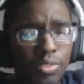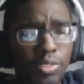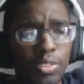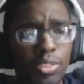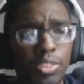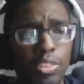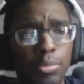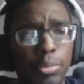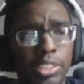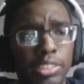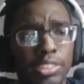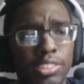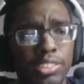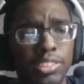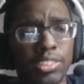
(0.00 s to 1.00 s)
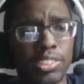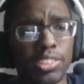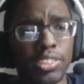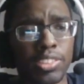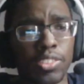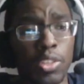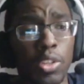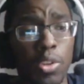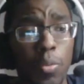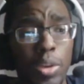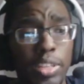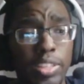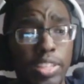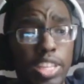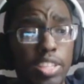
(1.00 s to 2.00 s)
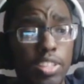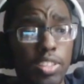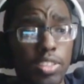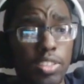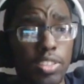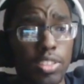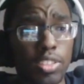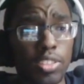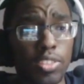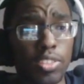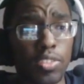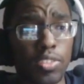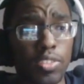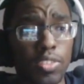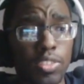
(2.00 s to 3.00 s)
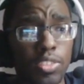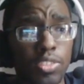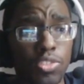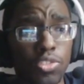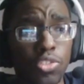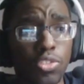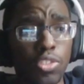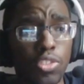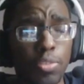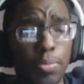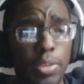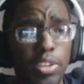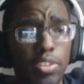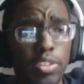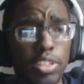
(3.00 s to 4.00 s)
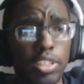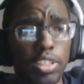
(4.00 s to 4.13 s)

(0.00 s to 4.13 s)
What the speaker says: Oh my goodness. Wait, did he just disappear?